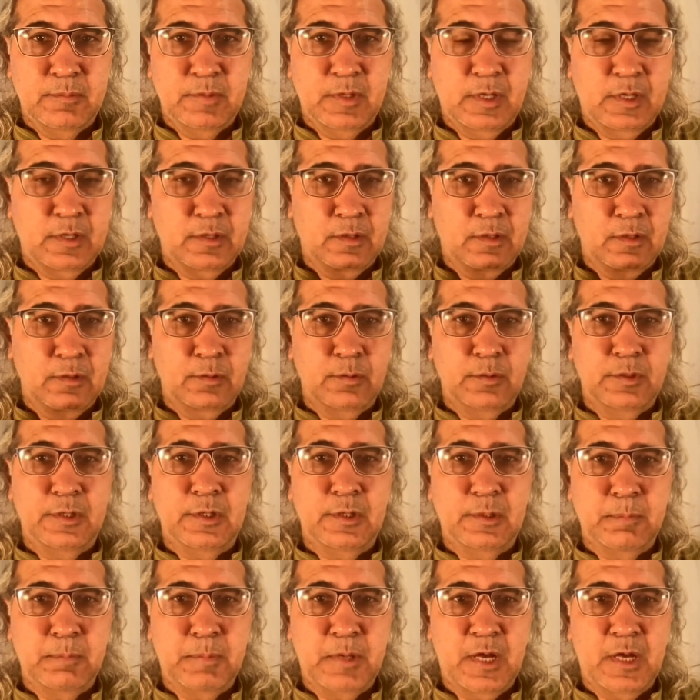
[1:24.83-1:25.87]
and
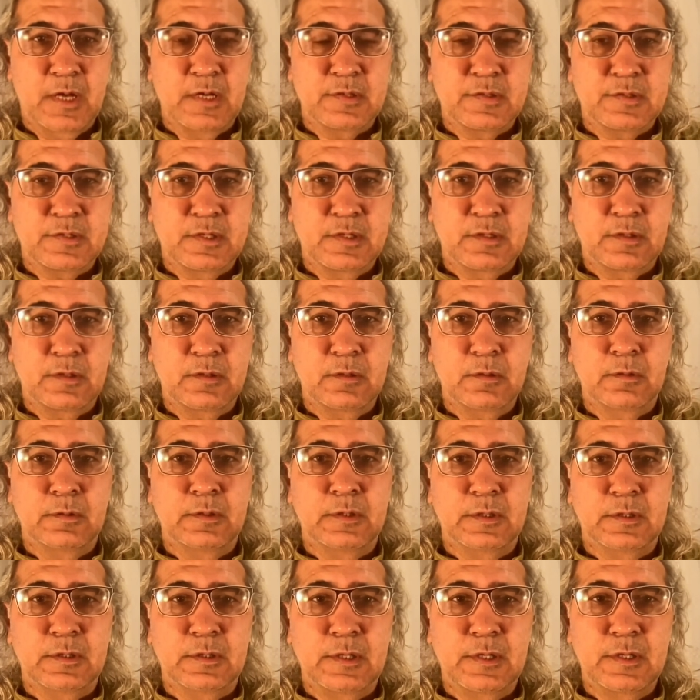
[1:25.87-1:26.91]
colonial past and
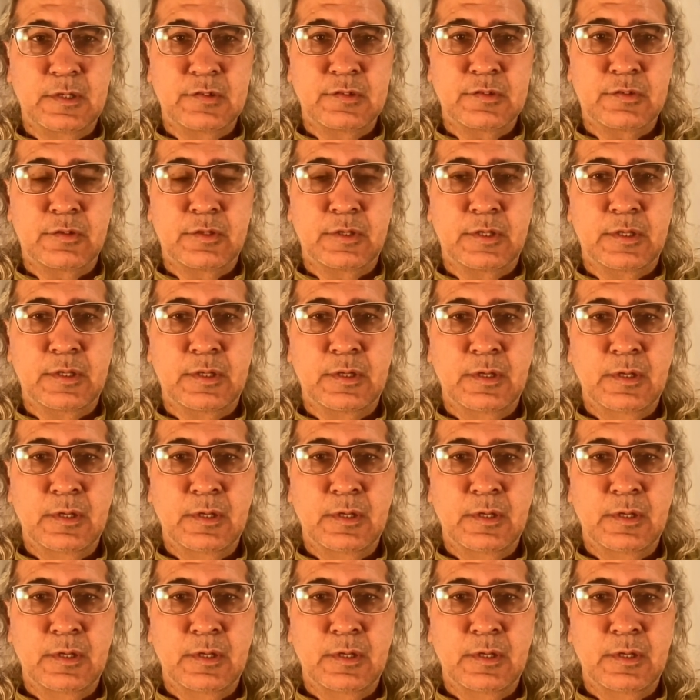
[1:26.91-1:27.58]
colonial history,